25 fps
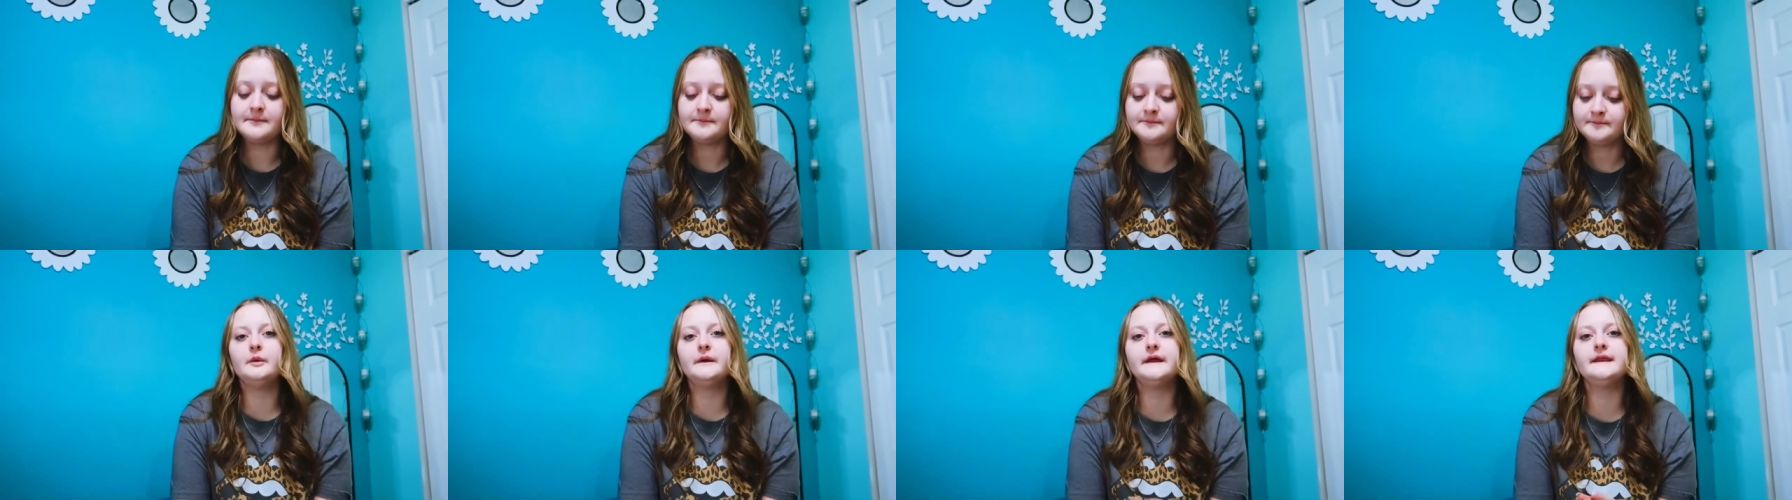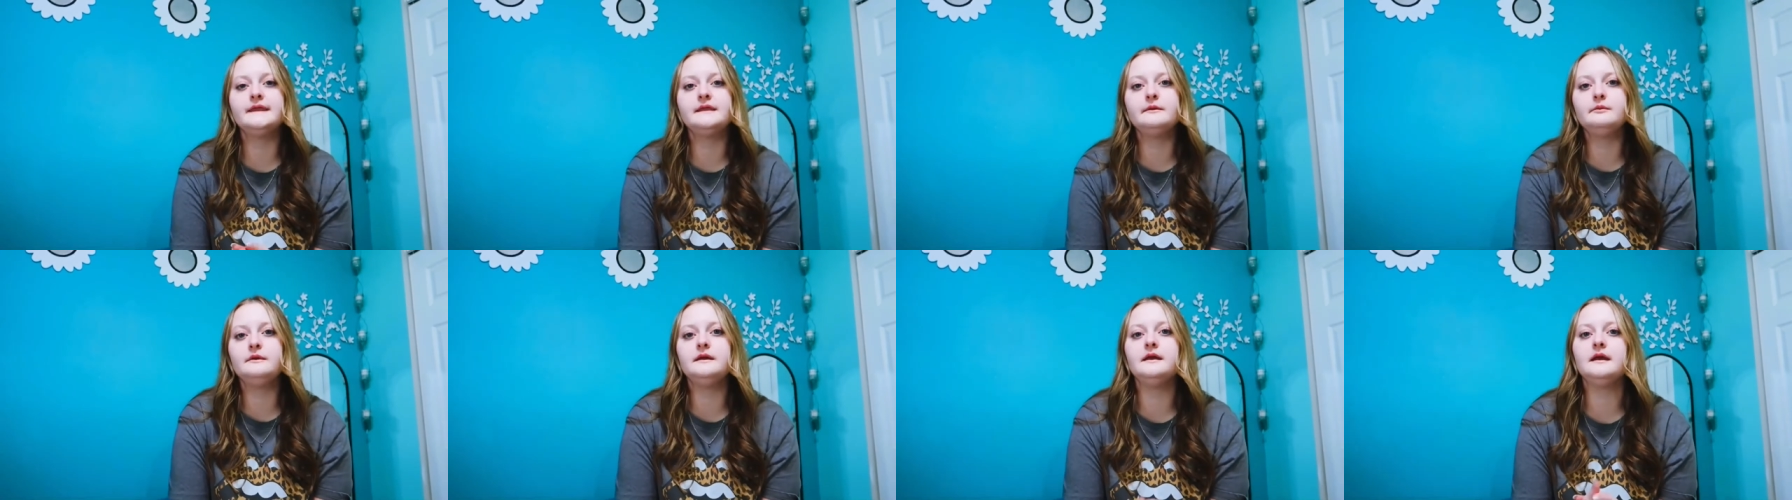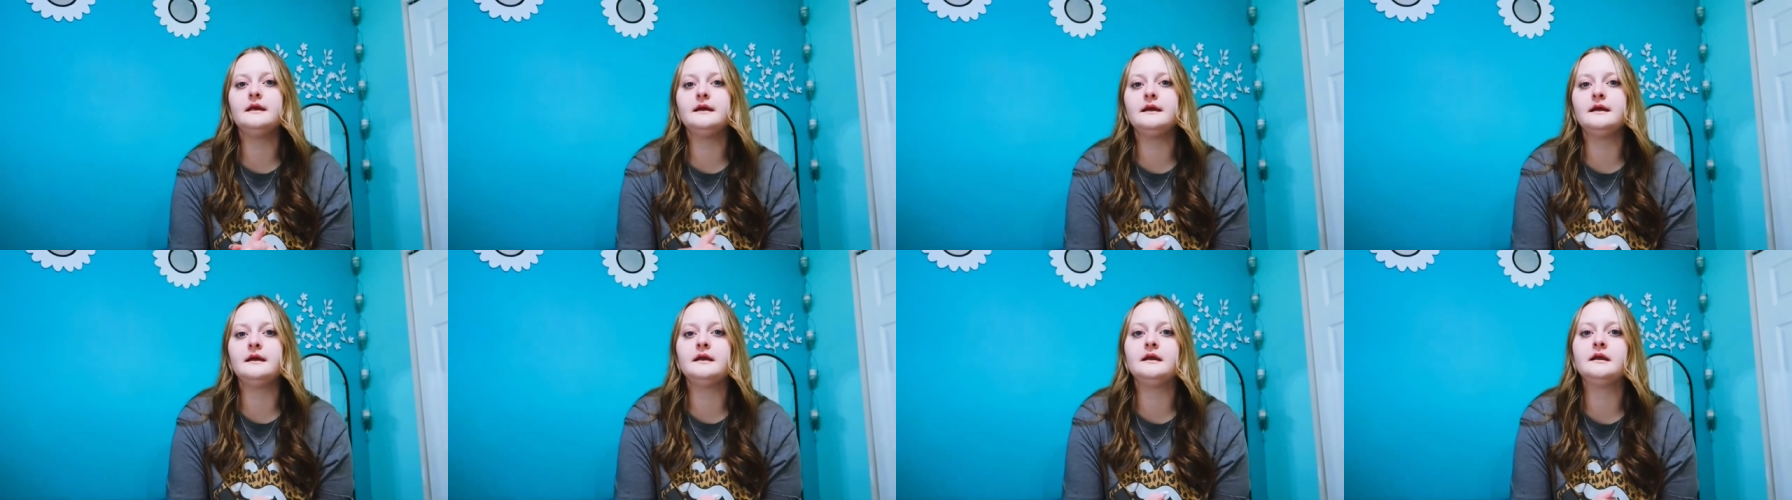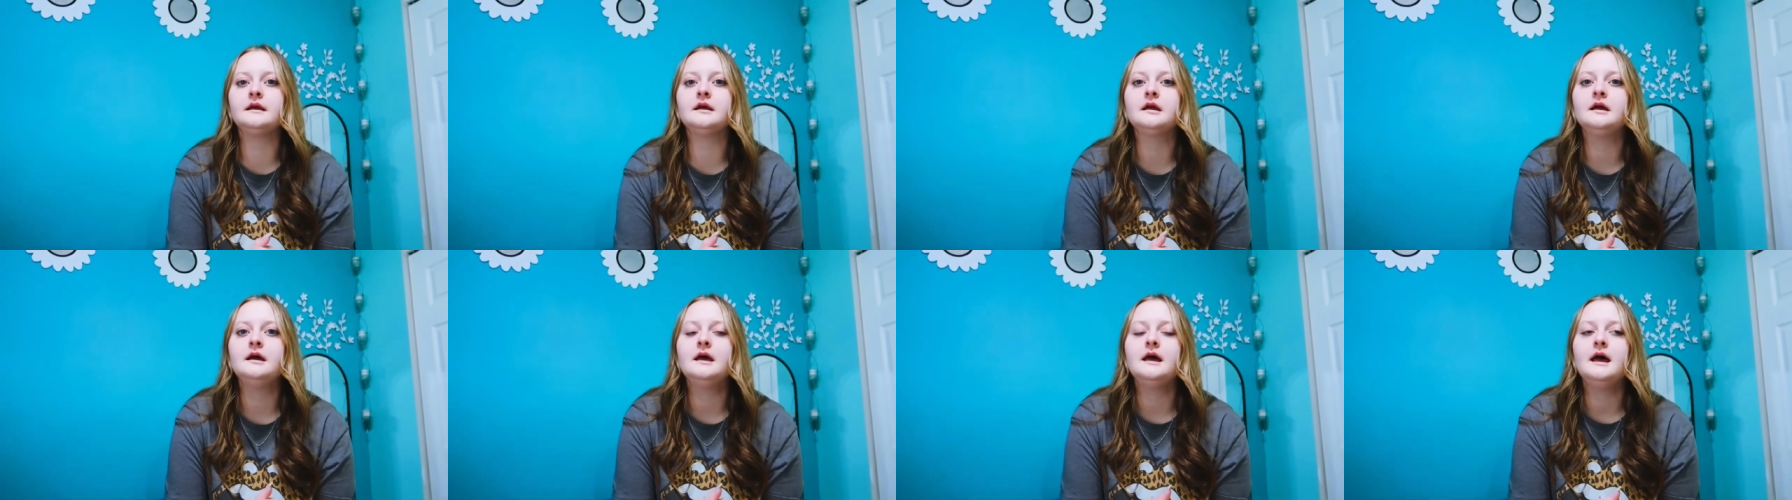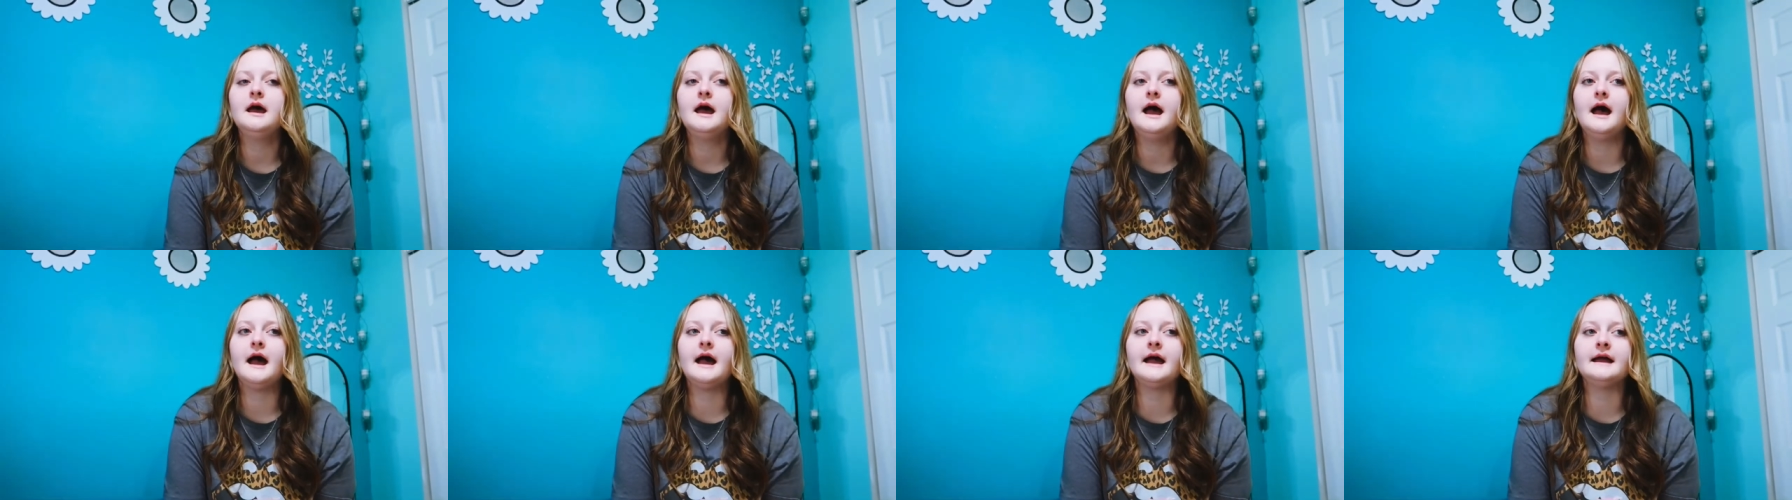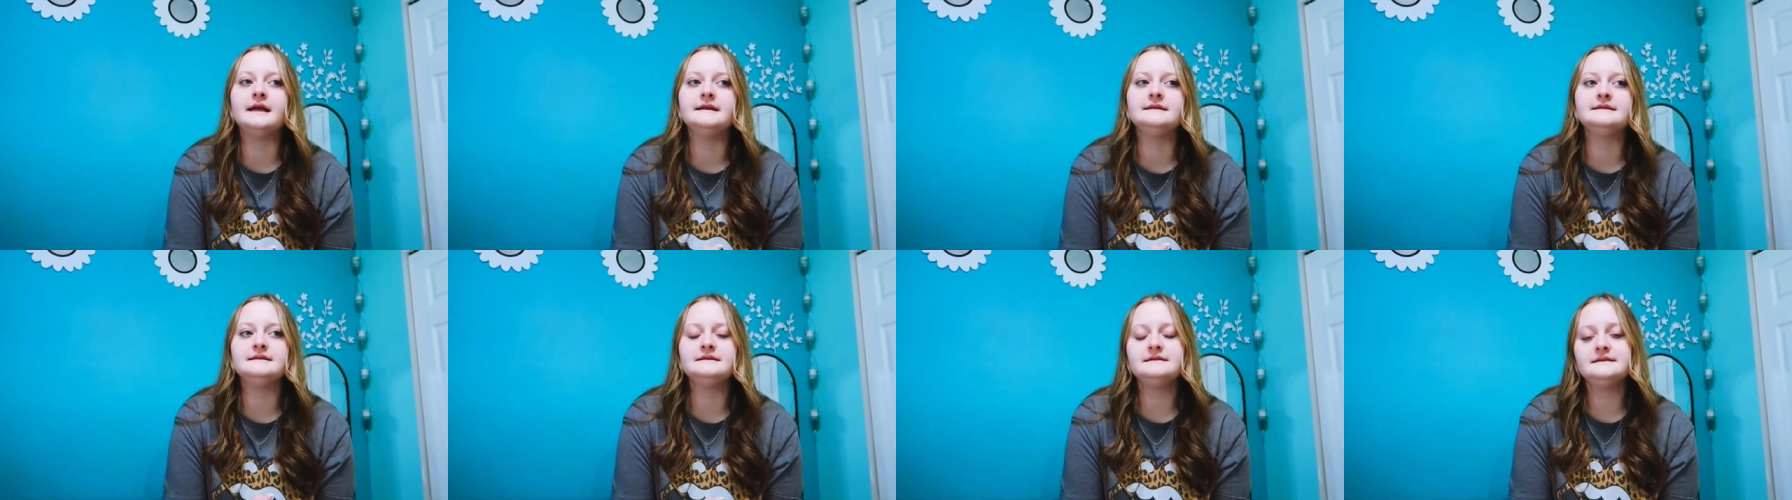So in the beginning,
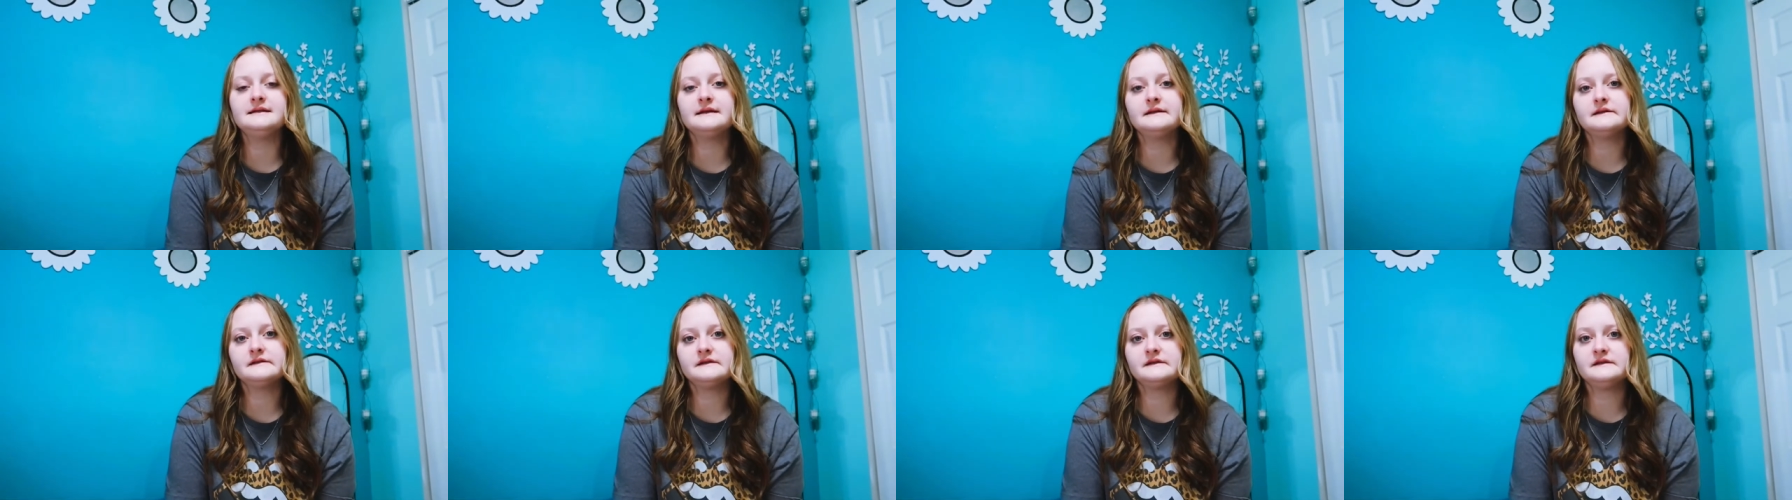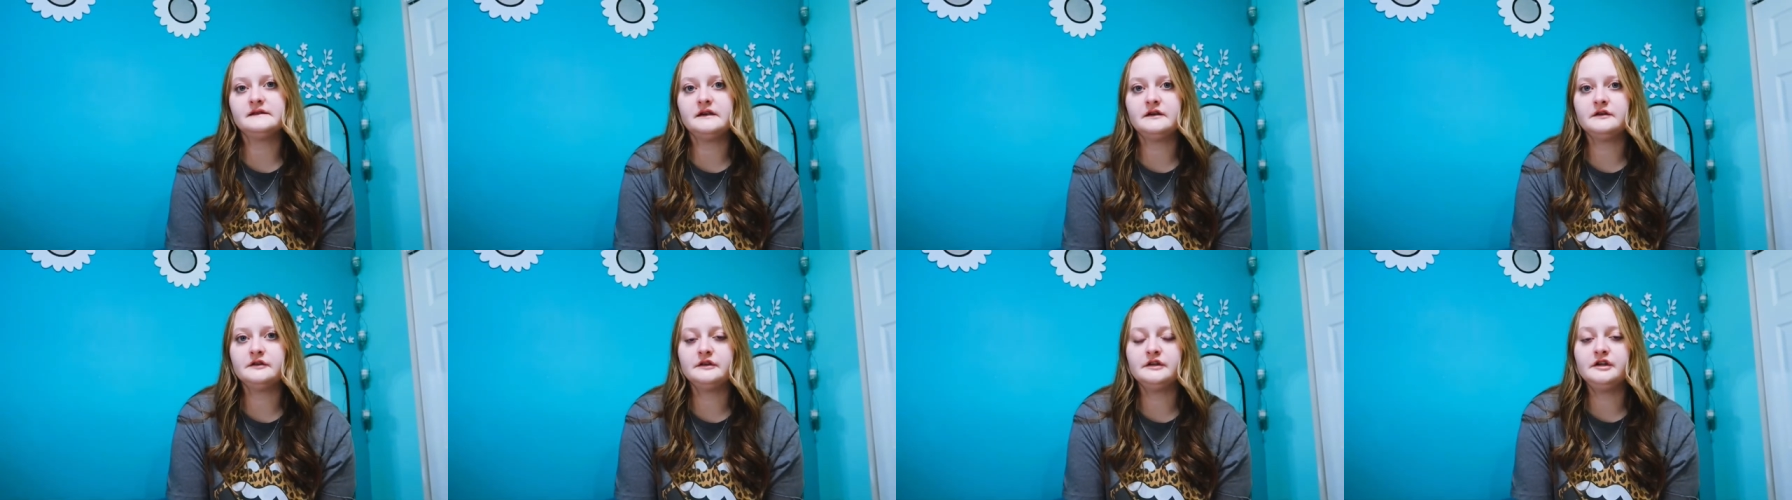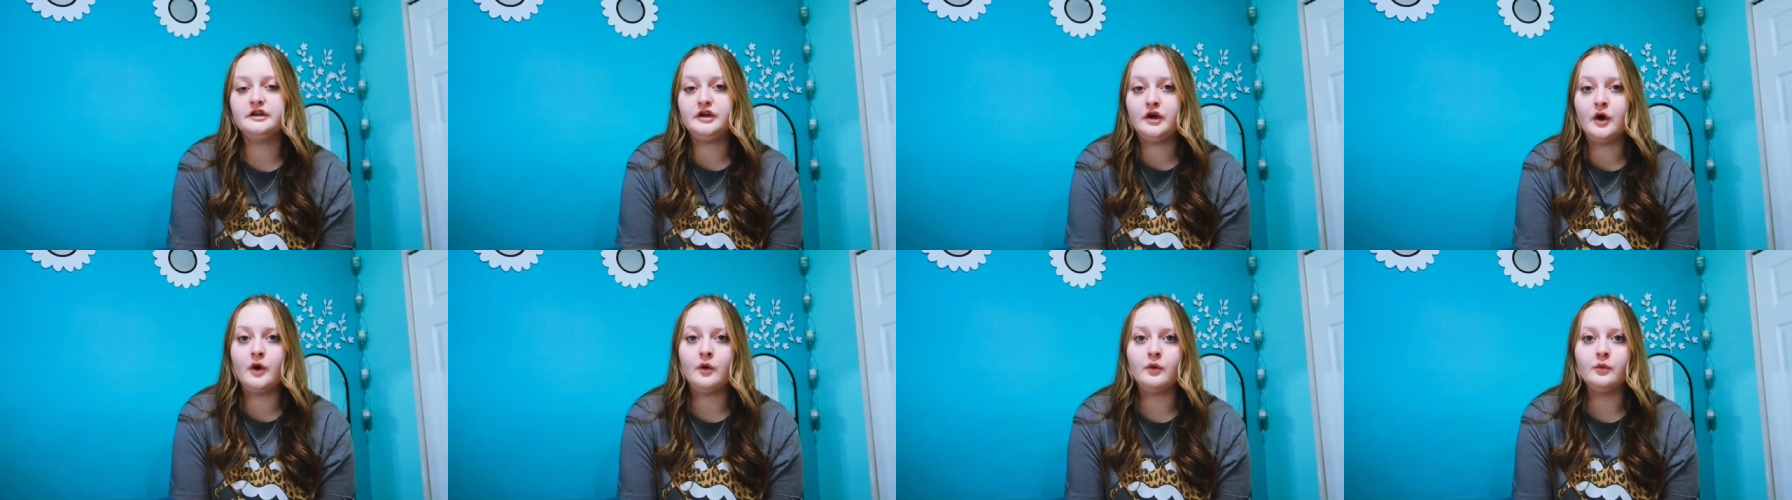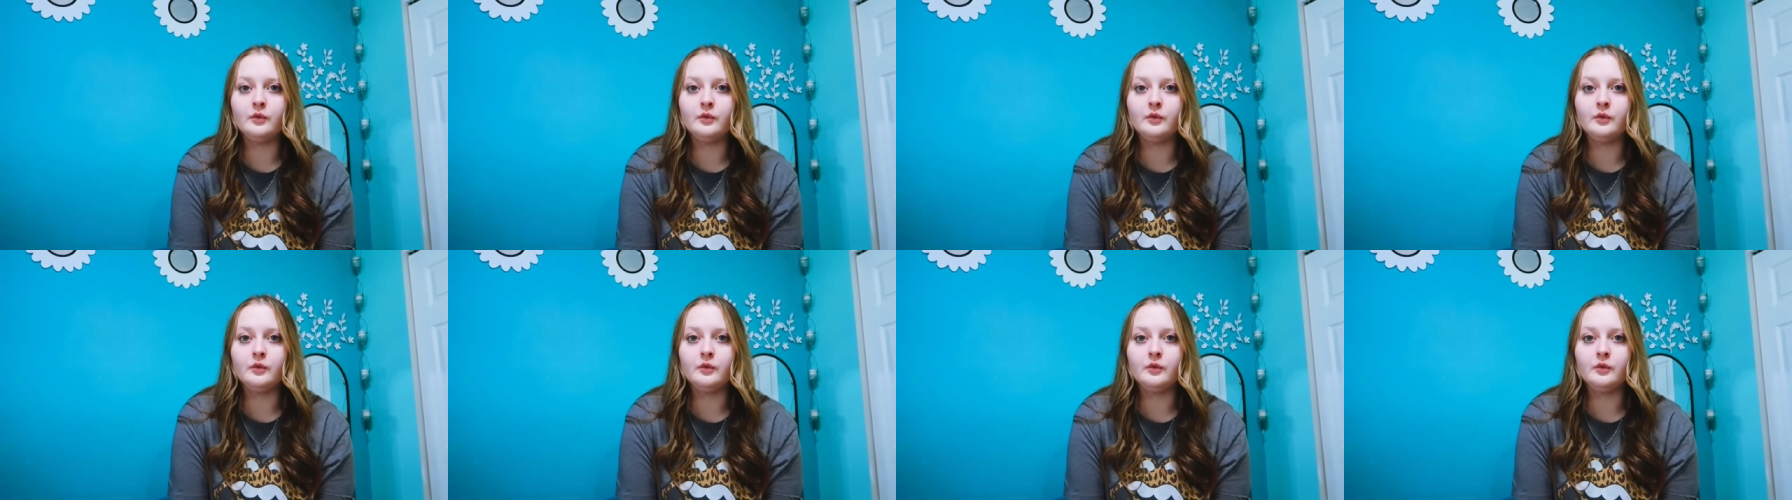I didn't necessarily know